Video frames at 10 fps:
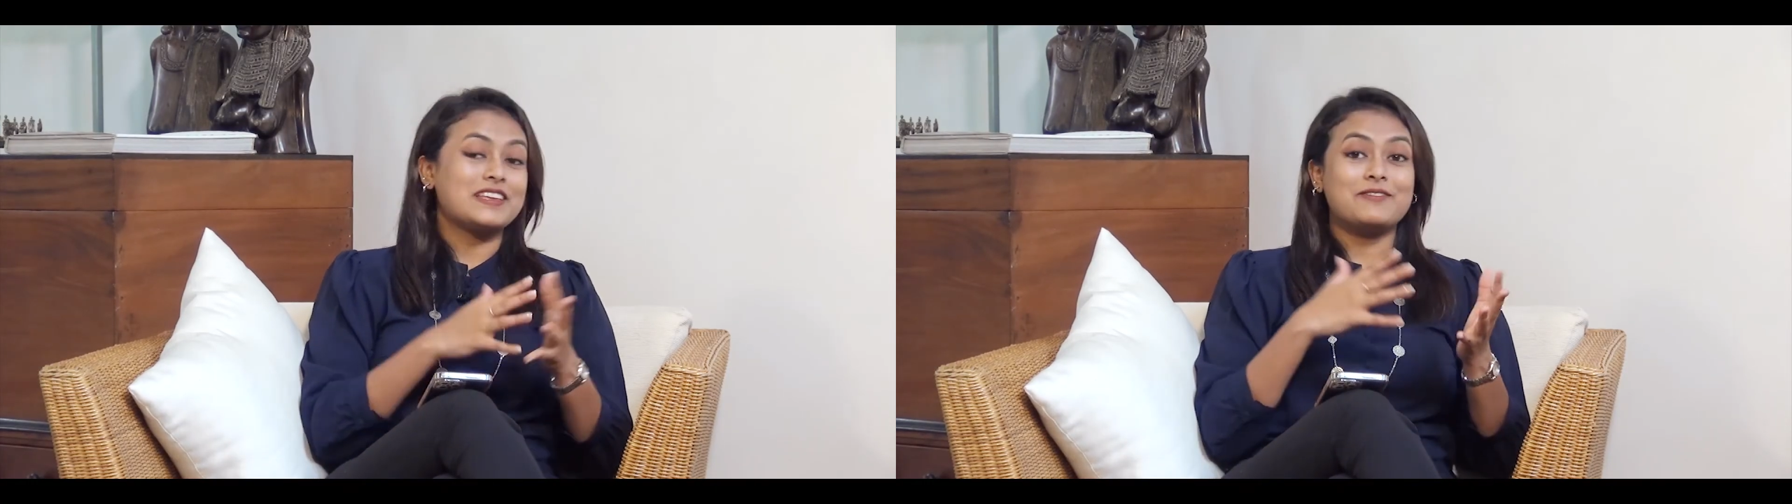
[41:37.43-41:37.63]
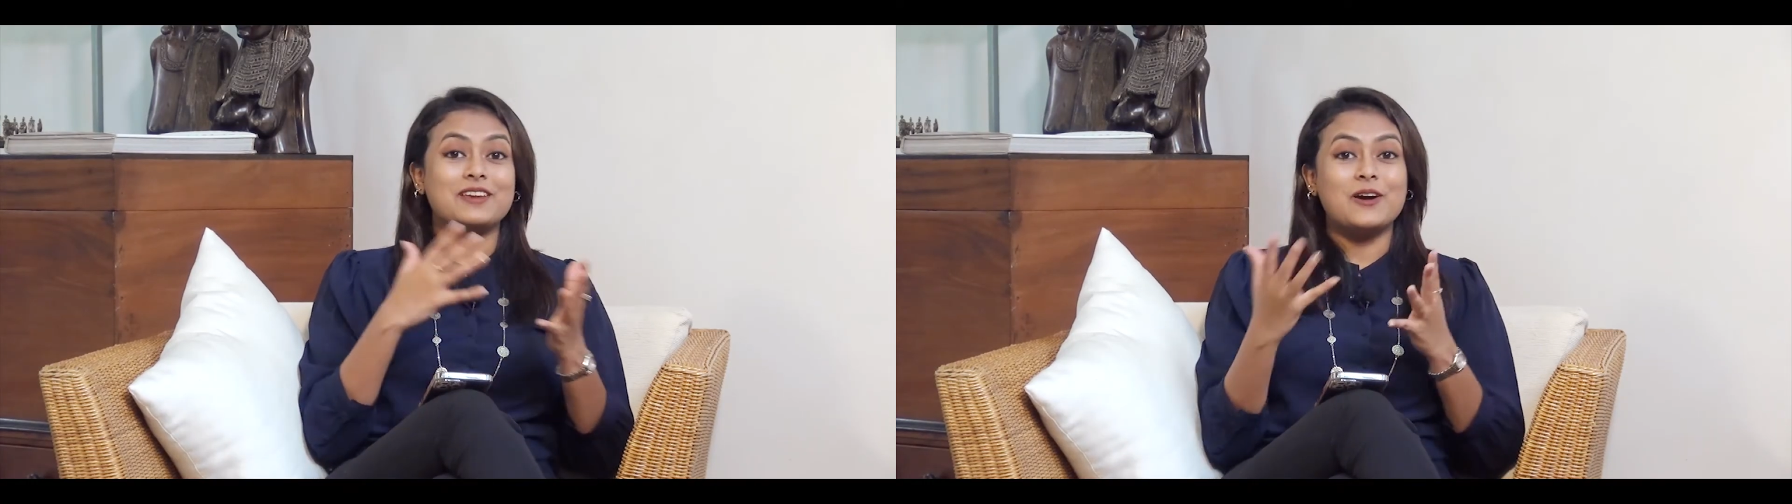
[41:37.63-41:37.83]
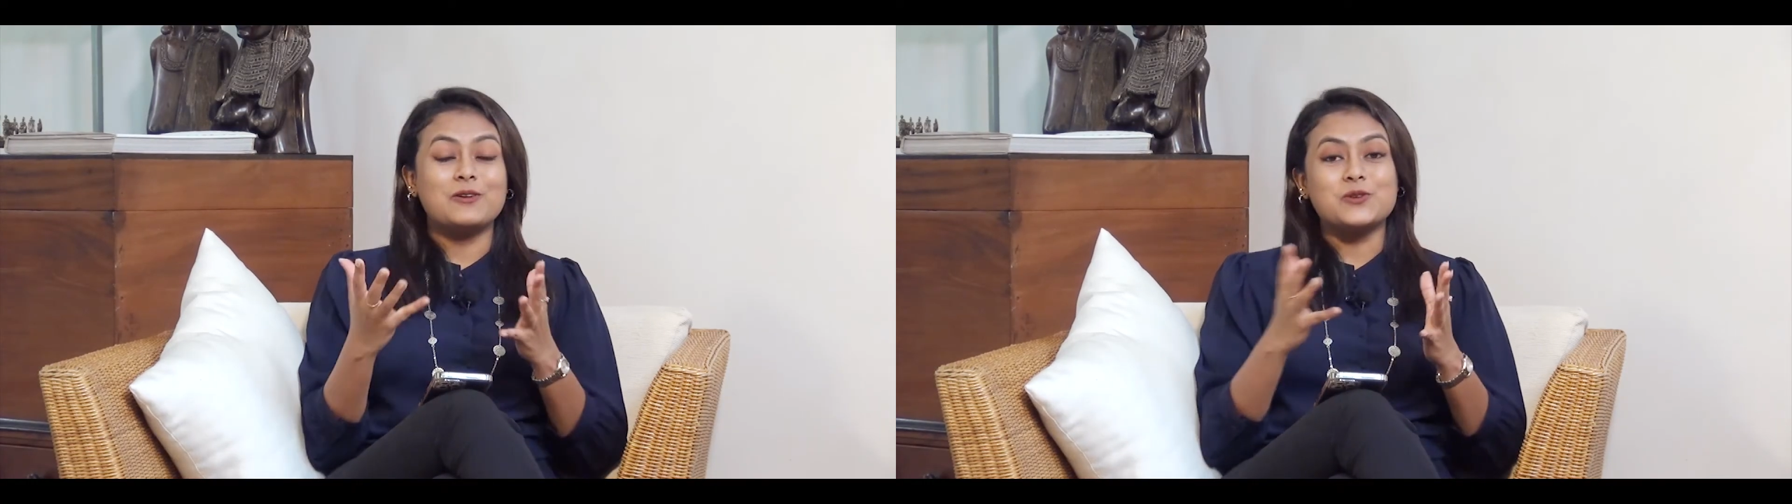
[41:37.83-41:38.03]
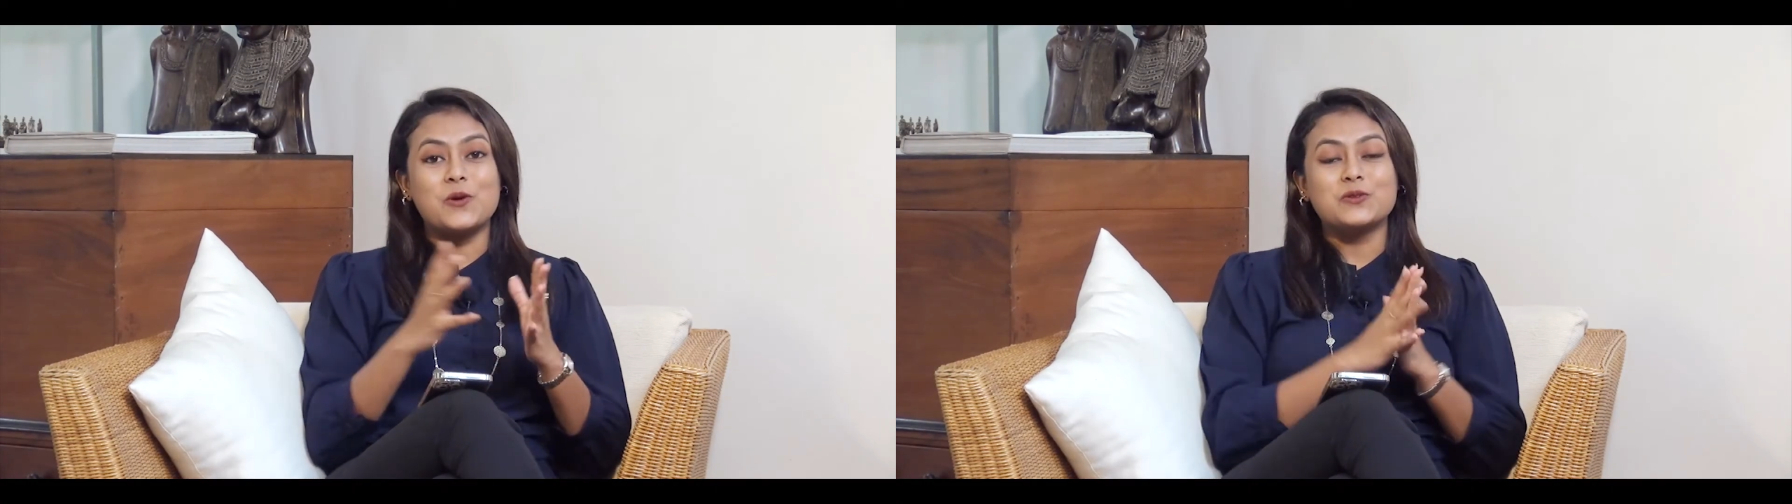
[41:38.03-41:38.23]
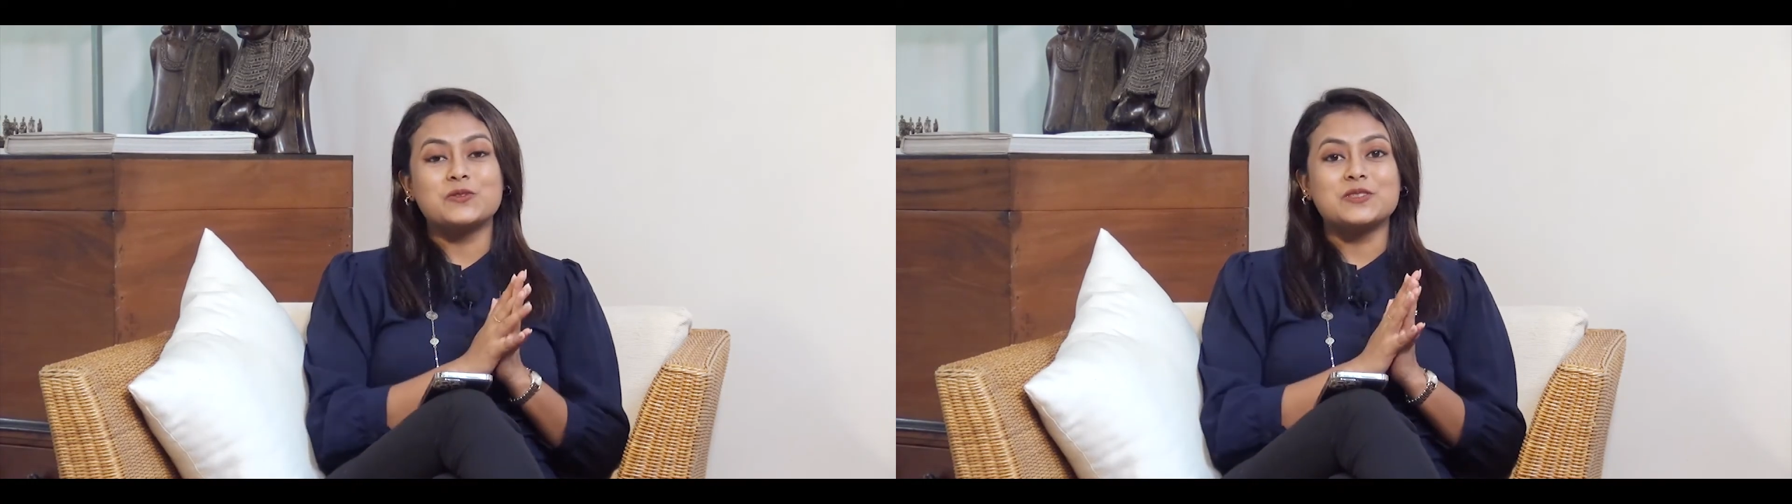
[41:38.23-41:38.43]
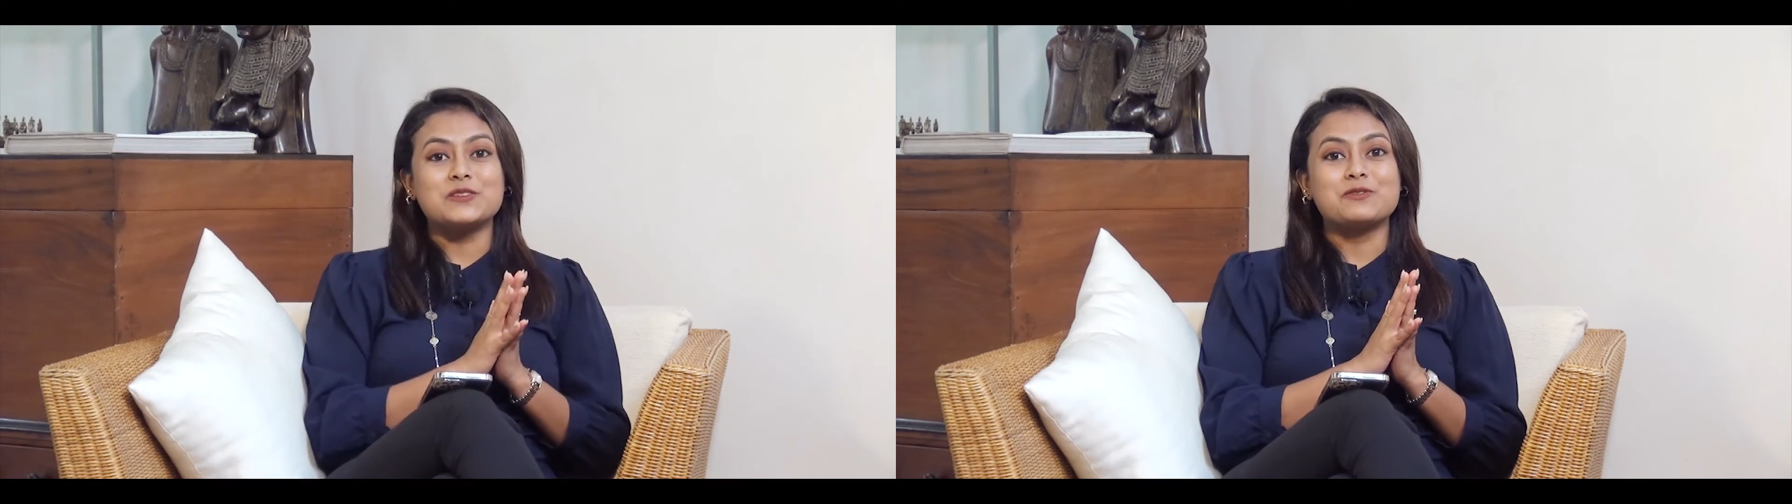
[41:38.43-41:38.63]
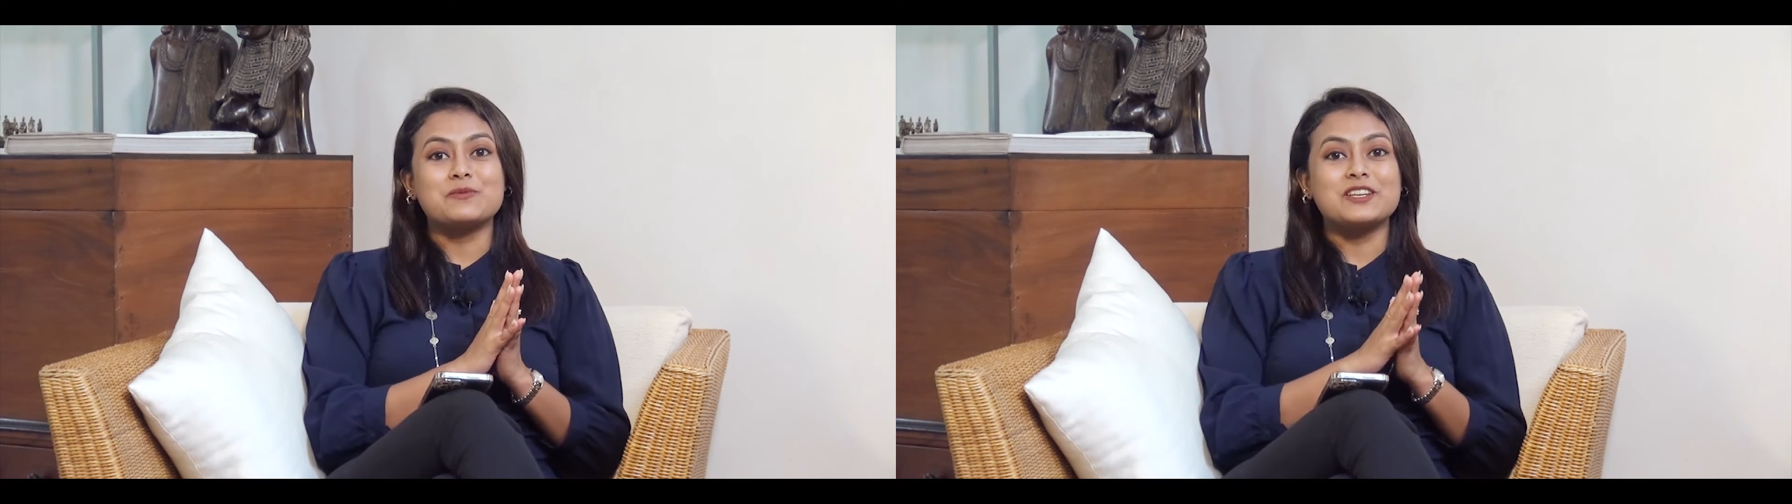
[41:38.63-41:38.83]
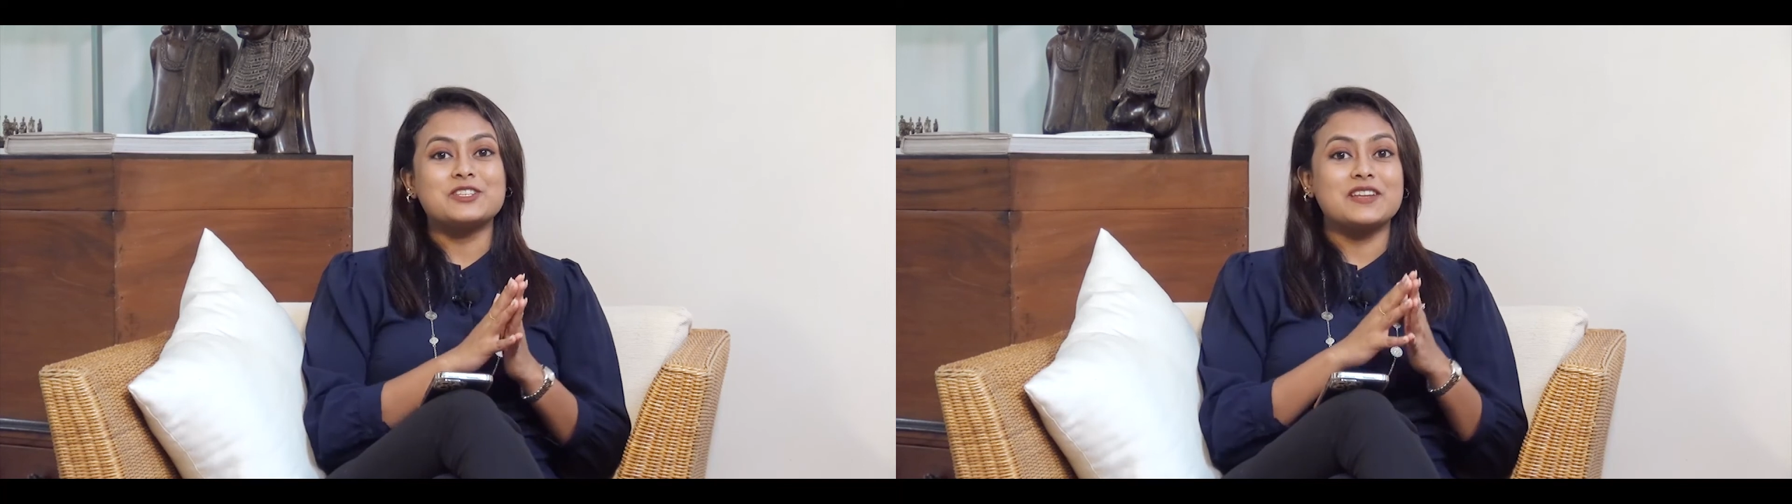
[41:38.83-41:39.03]
giving out all of this
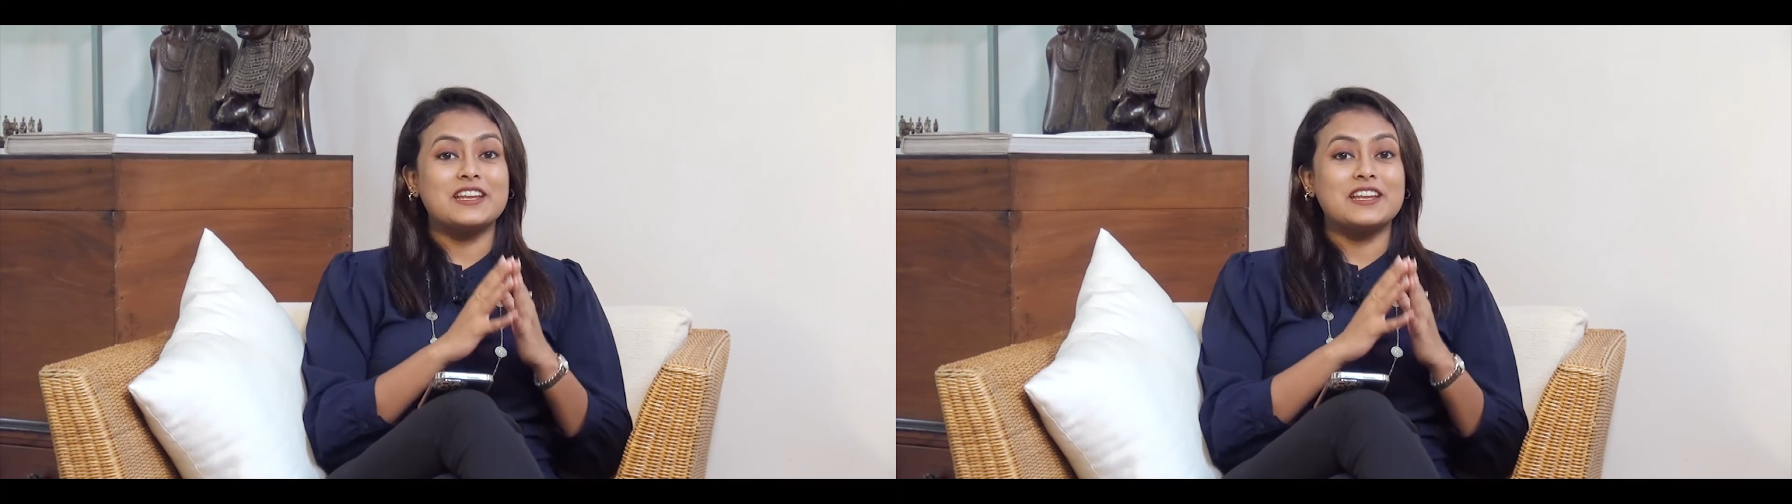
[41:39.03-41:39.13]
information.